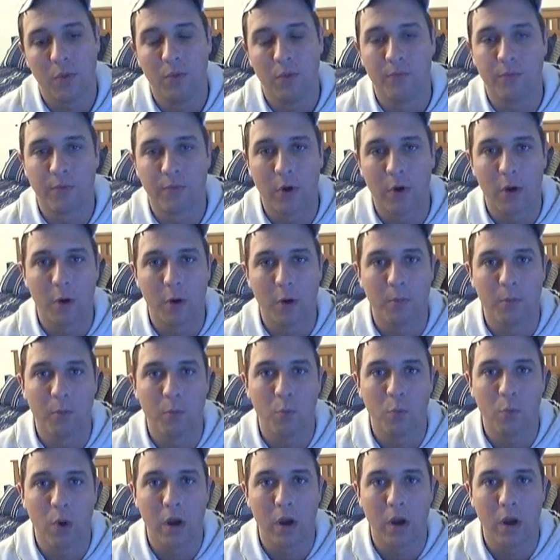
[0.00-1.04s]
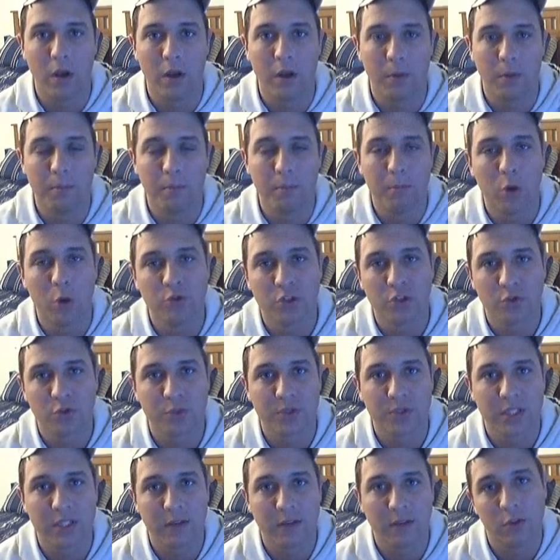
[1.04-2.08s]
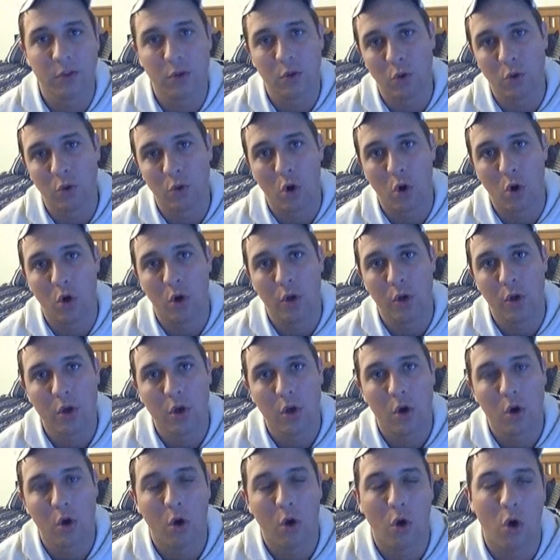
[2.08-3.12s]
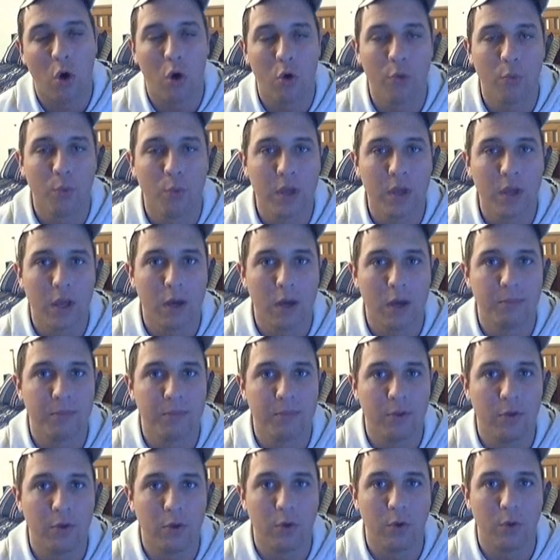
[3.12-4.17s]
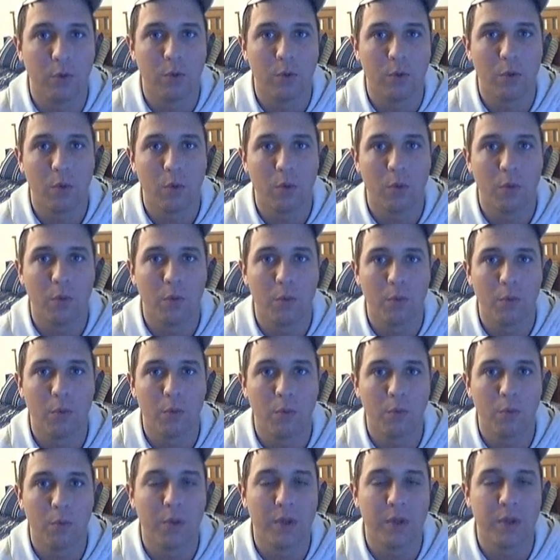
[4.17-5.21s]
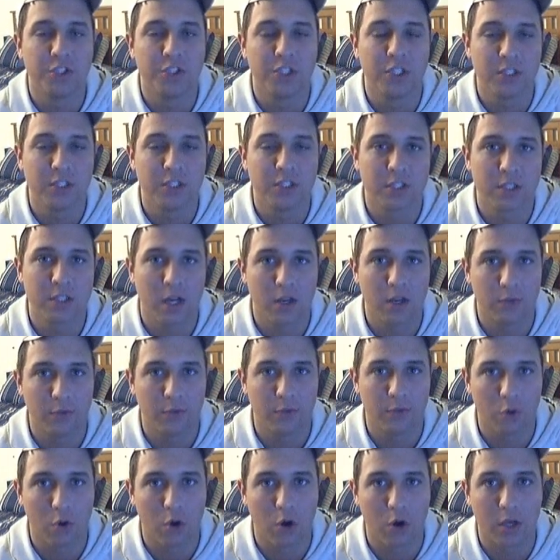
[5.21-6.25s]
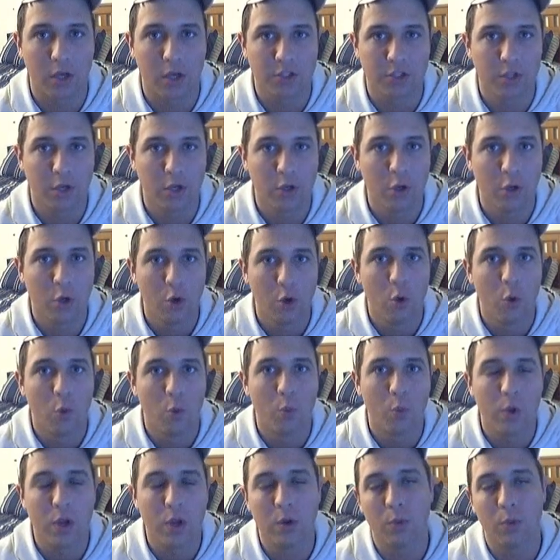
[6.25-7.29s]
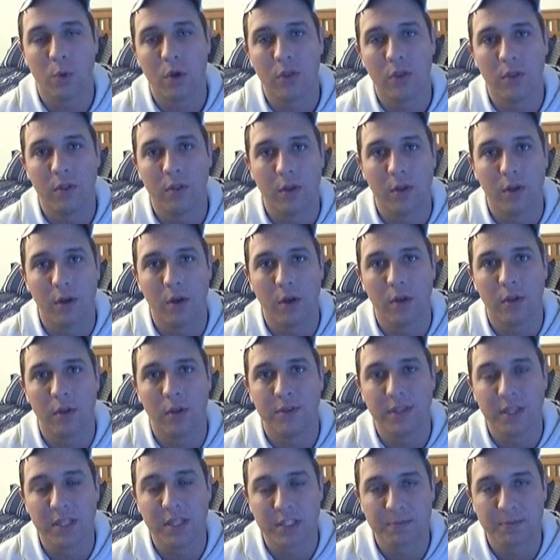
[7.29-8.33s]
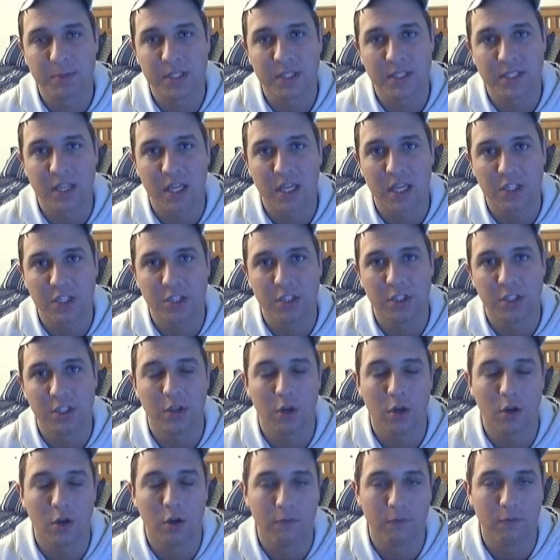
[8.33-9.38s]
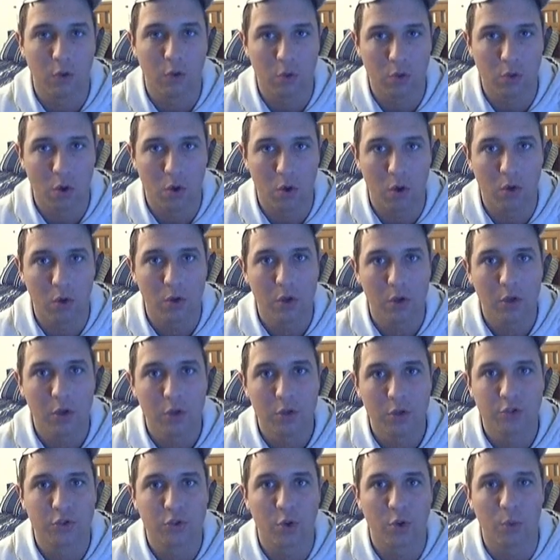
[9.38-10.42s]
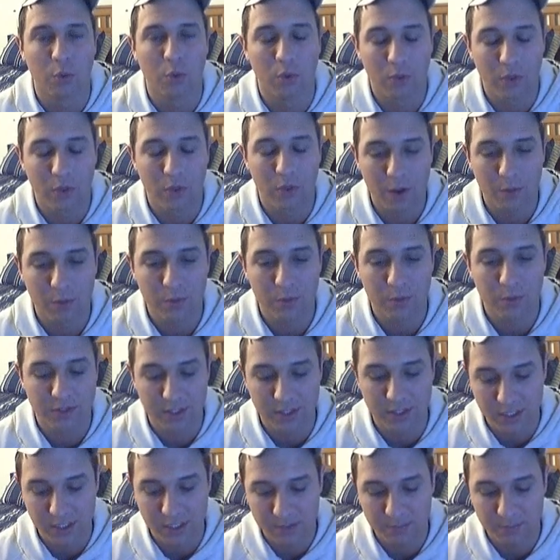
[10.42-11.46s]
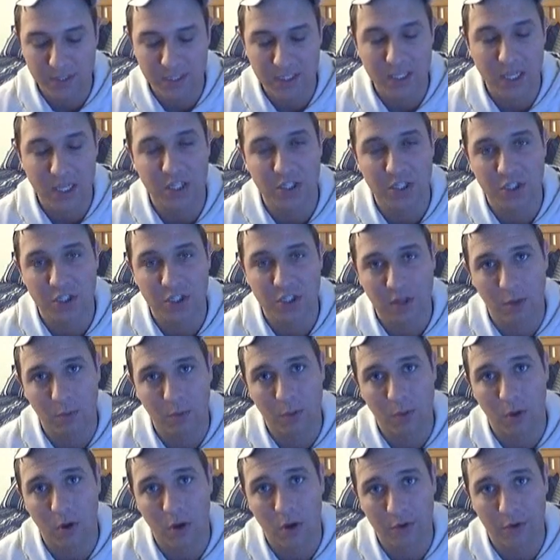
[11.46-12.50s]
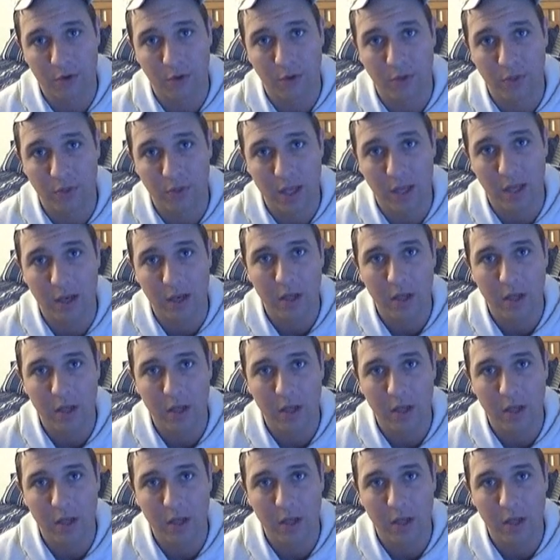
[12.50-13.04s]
from when Moses was given the law all the way up to when Jesus died on the cross, we were in the dispensation of the law. So that was the dispensation that we were under then.